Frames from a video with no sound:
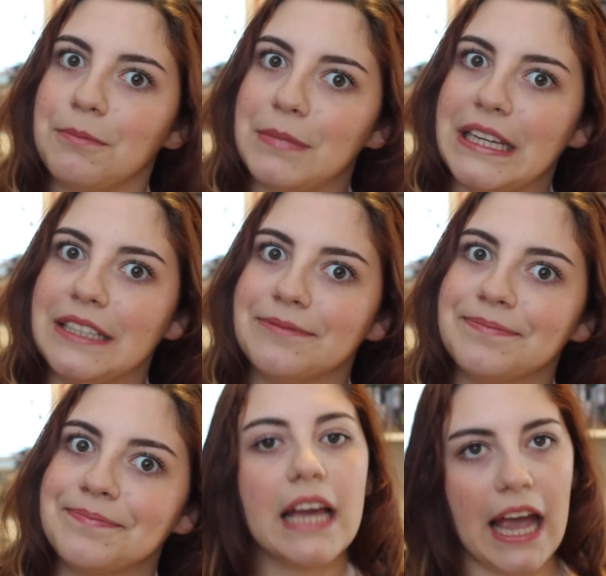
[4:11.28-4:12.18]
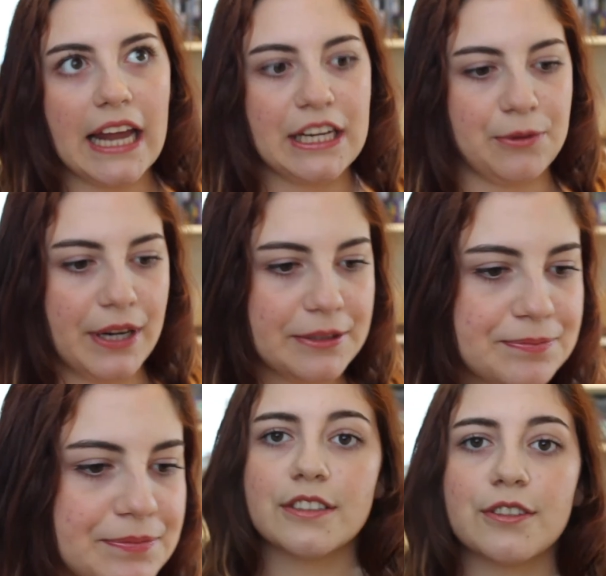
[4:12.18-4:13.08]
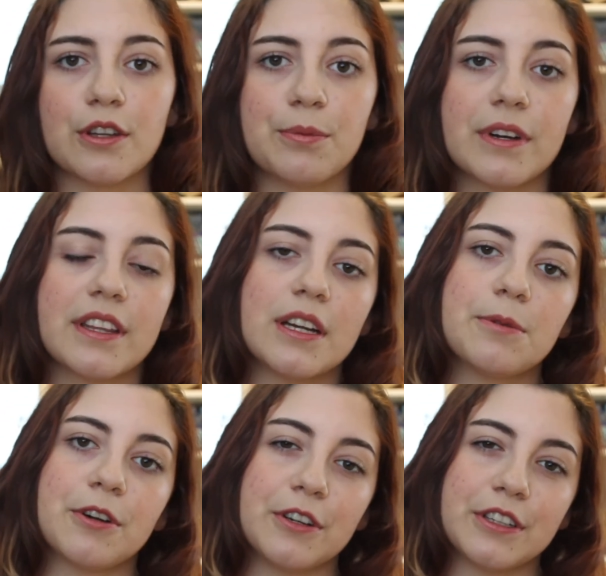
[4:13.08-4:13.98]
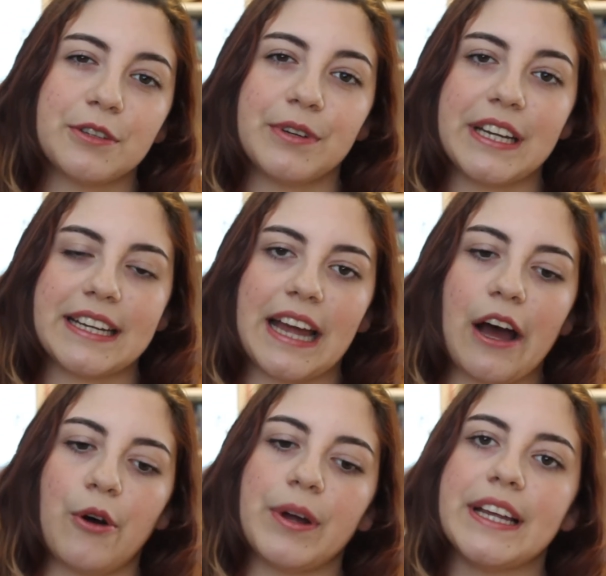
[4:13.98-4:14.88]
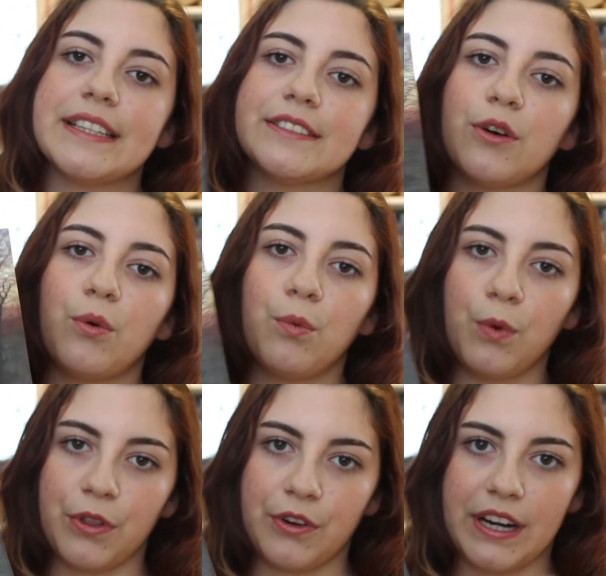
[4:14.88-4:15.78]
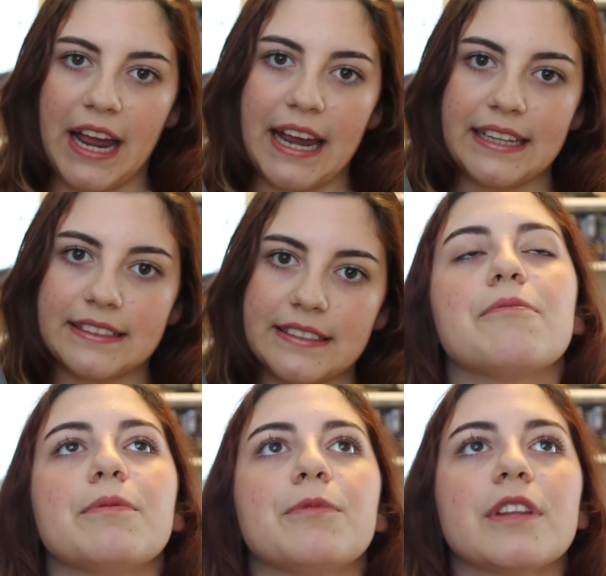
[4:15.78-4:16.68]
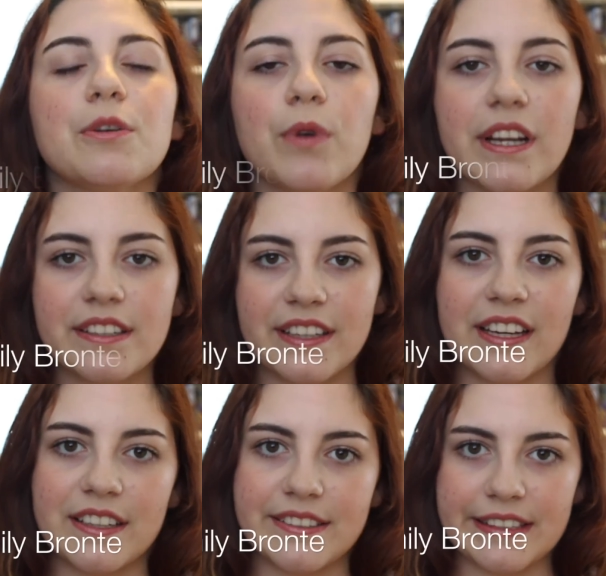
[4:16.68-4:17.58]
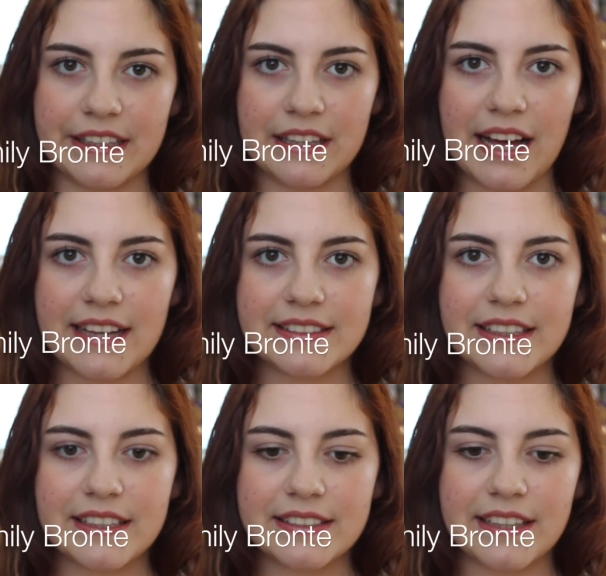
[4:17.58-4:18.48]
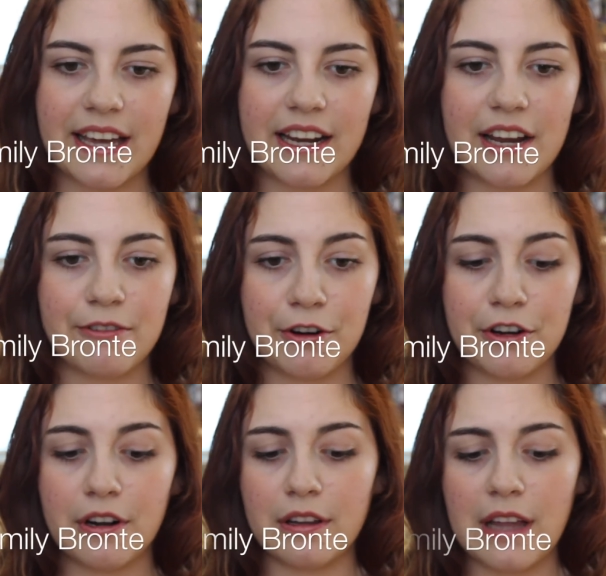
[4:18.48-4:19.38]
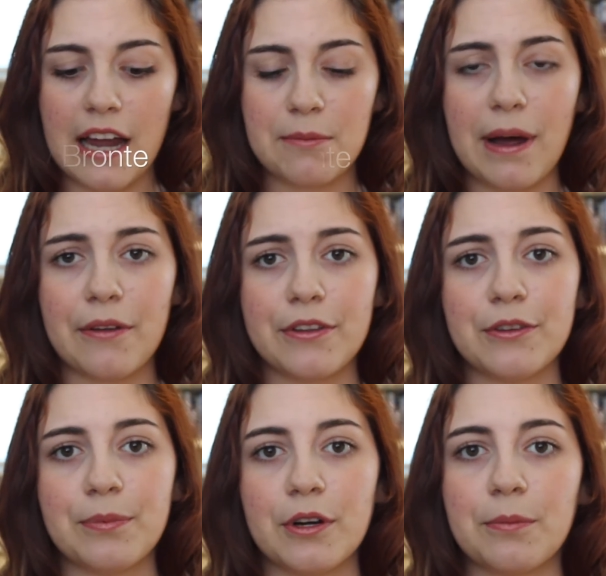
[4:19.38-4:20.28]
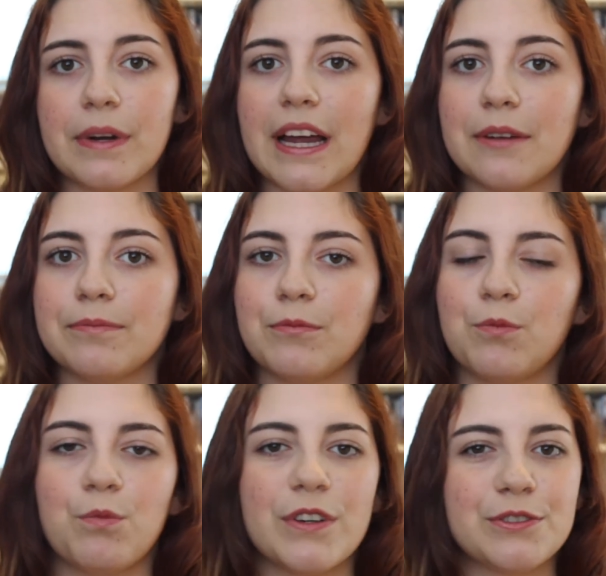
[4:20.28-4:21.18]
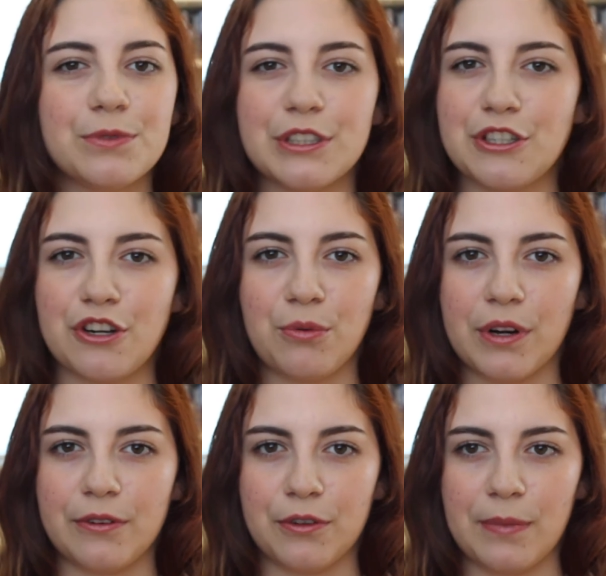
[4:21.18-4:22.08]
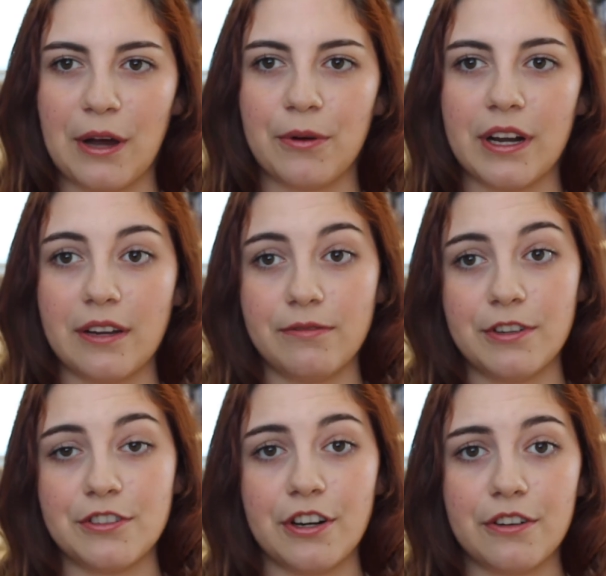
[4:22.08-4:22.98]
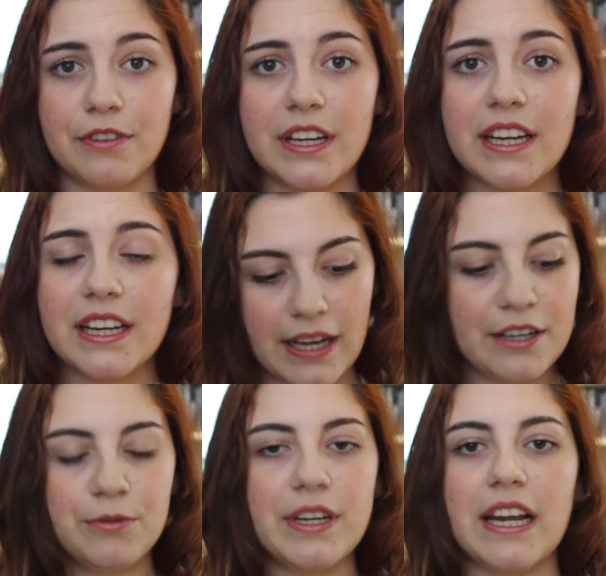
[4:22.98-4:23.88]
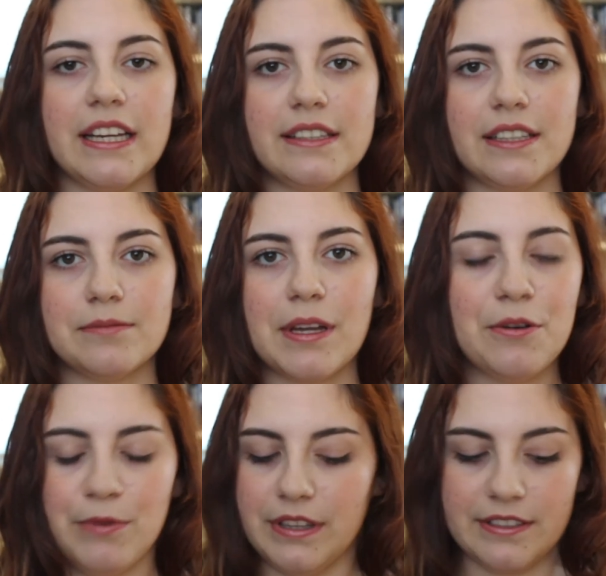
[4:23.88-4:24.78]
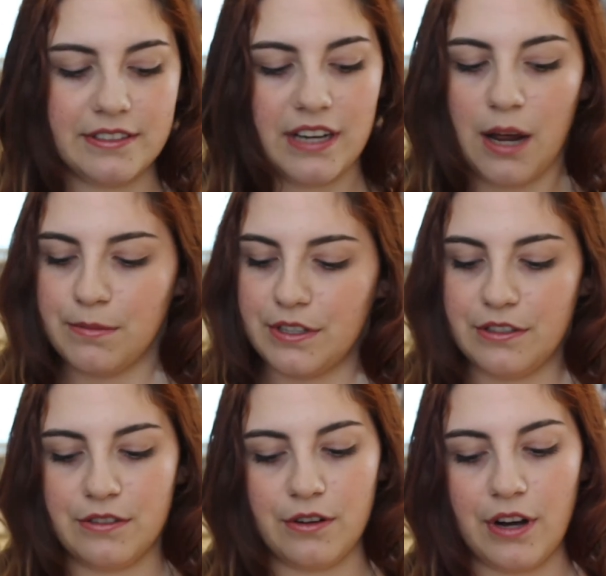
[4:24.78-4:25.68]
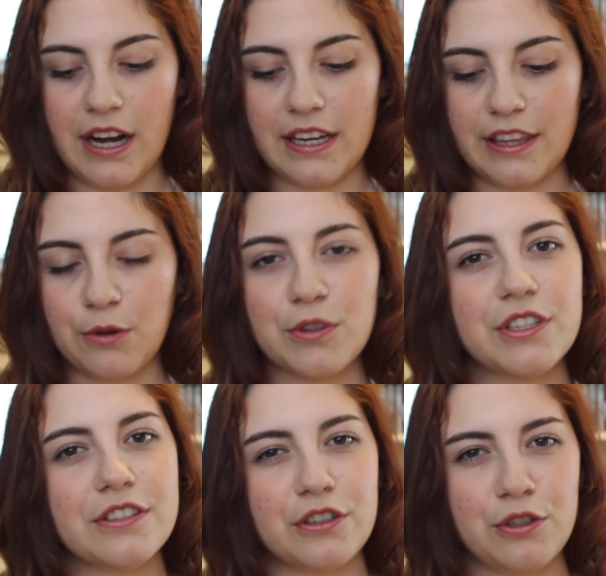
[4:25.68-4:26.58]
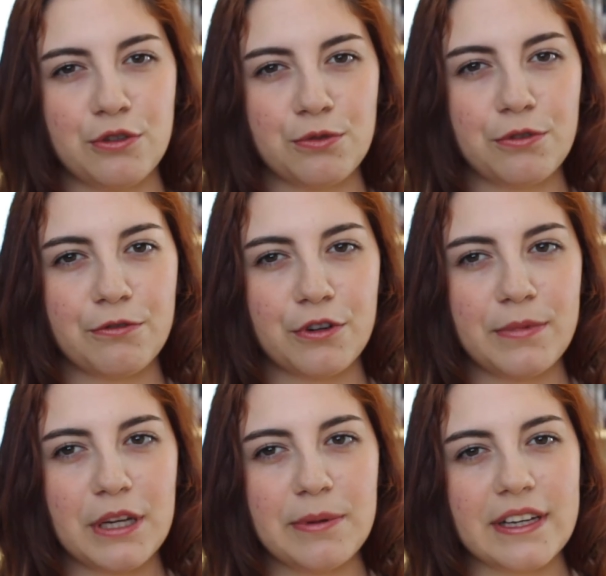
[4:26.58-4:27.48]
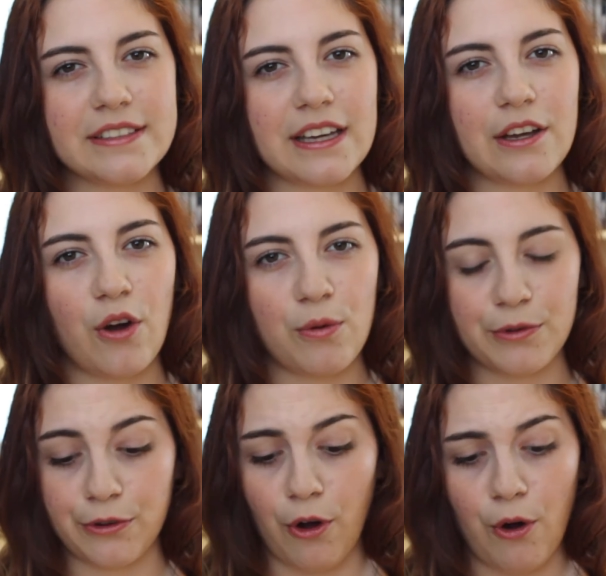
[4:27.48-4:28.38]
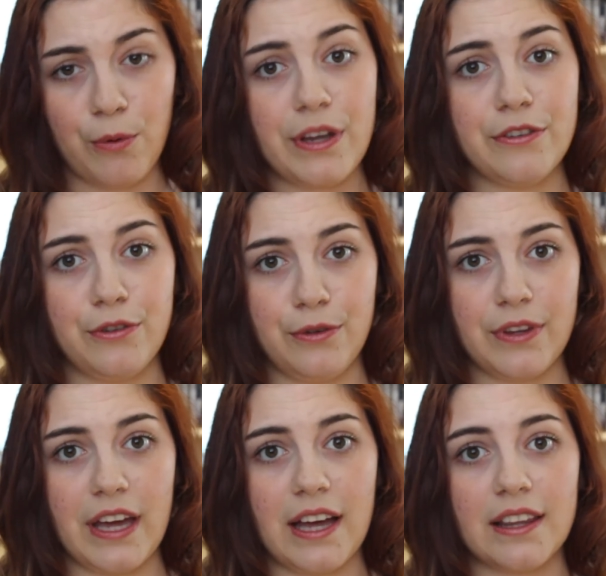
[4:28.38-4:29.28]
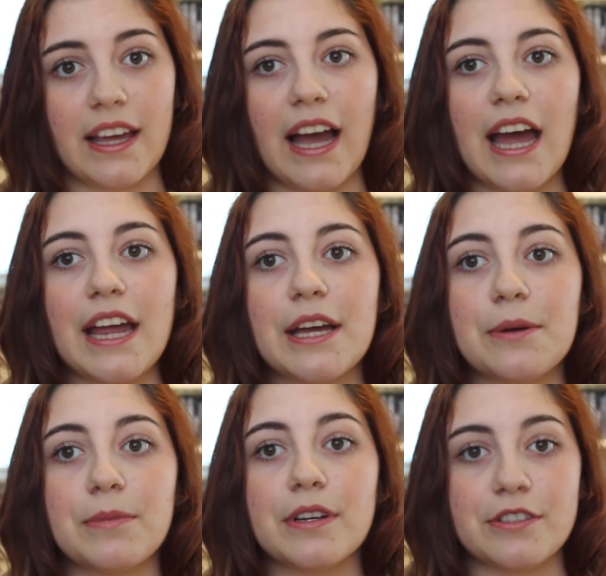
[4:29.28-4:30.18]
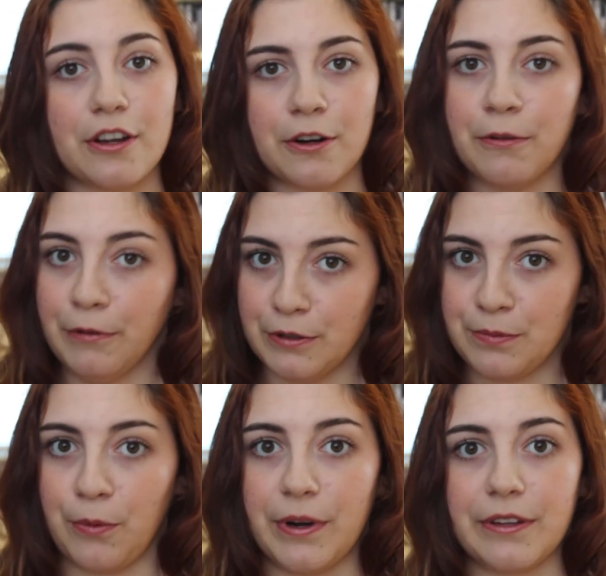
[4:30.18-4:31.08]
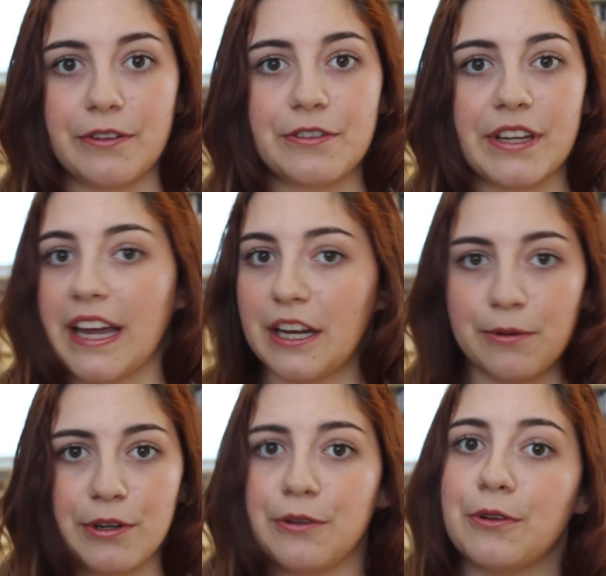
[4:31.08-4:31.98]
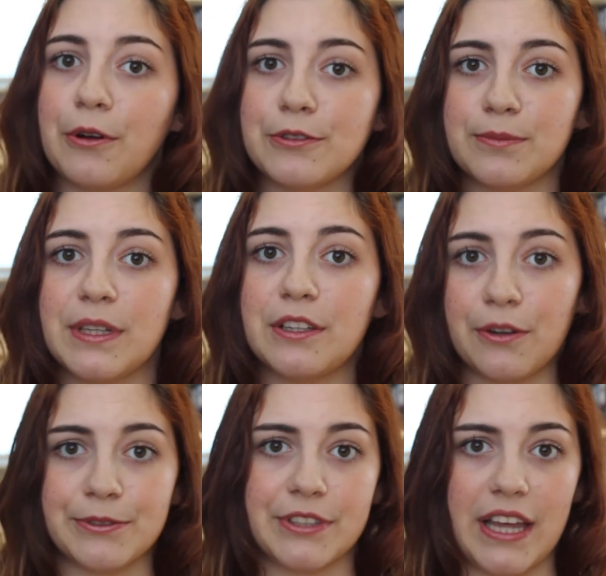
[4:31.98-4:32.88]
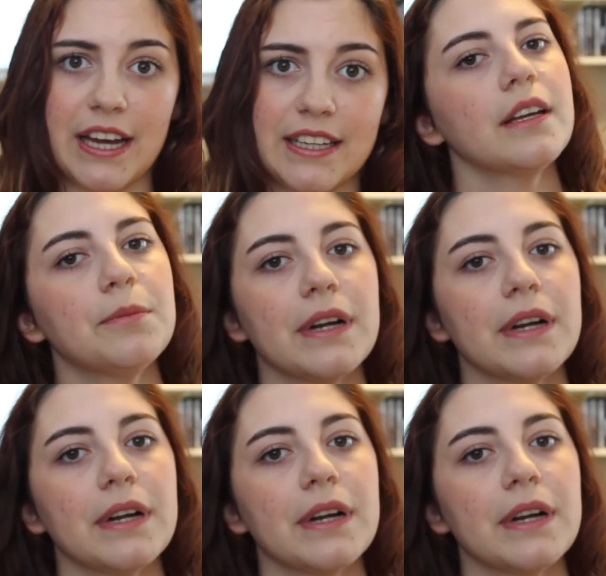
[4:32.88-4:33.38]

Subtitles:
Me. Anyway, so the book that I'm currently reading now is Wuthering Heights. I've been really wanting to get into the classics, and I've heard a lot about this book, but I wasn't really sure what it was about when I first started reading it. I didn't read anything. I didn't read the synopsis or anything, which is unusual for me because I almost always do that. Like, I am a sucker for spoilers. Like, anyone who knows me knows that.